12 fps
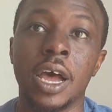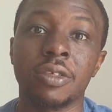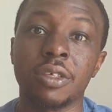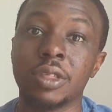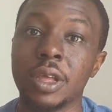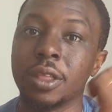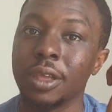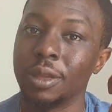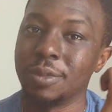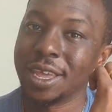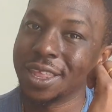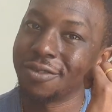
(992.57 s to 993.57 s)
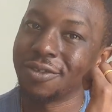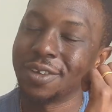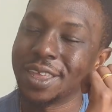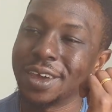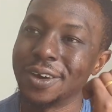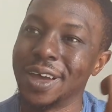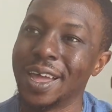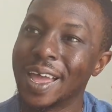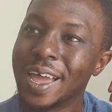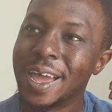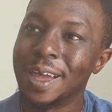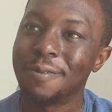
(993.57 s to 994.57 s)
As I said in the beginning of the video,
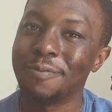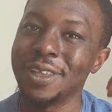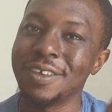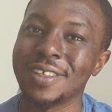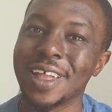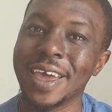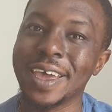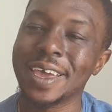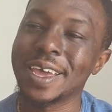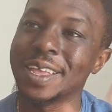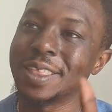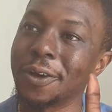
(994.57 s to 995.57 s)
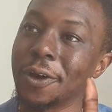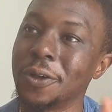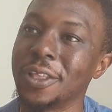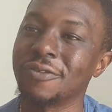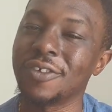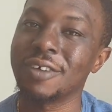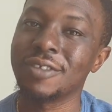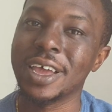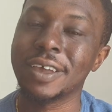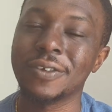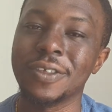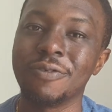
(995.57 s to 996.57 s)
please like. The goal is 5
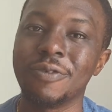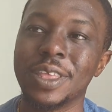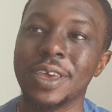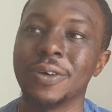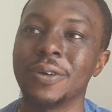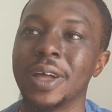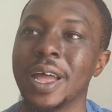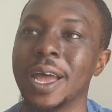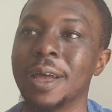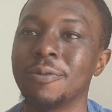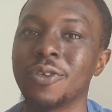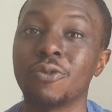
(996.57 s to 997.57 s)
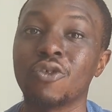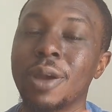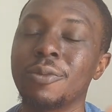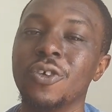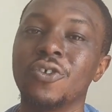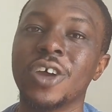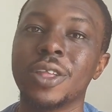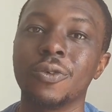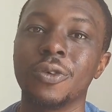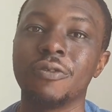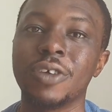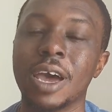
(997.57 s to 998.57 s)
likes on this video. Subscribe to the
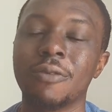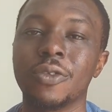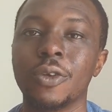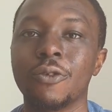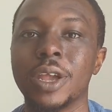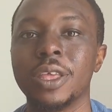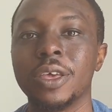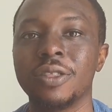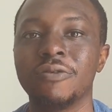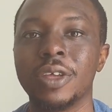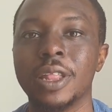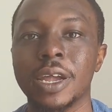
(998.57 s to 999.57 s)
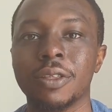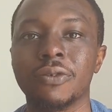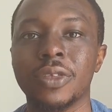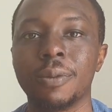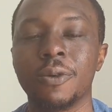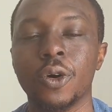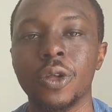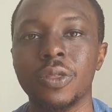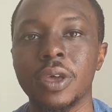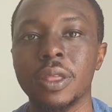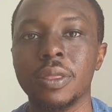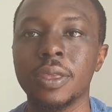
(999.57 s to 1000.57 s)
channel if you haven't already, and if you like this type of
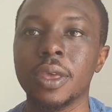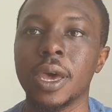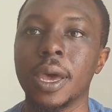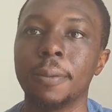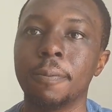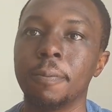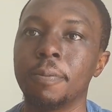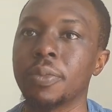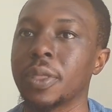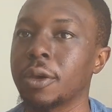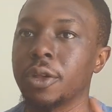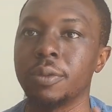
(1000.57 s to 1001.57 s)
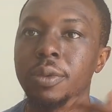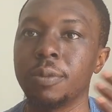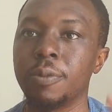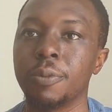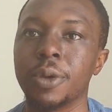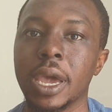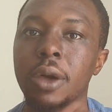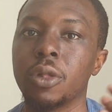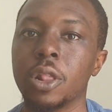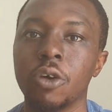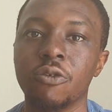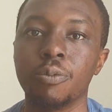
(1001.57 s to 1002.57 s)
content. I'm going to be pumping out a
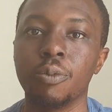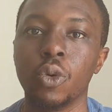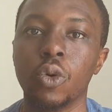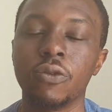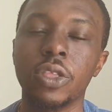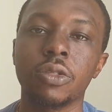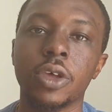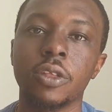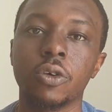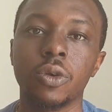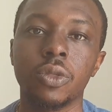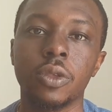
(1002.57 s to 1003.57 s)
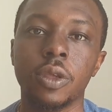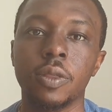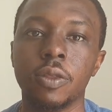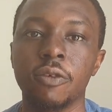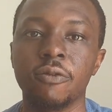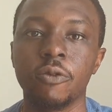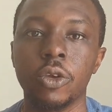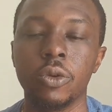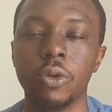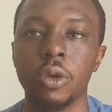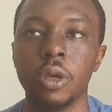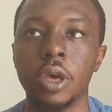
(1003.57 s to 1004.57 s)
lot more of this kind of content in
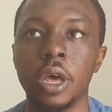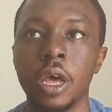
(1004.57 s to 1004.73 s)
the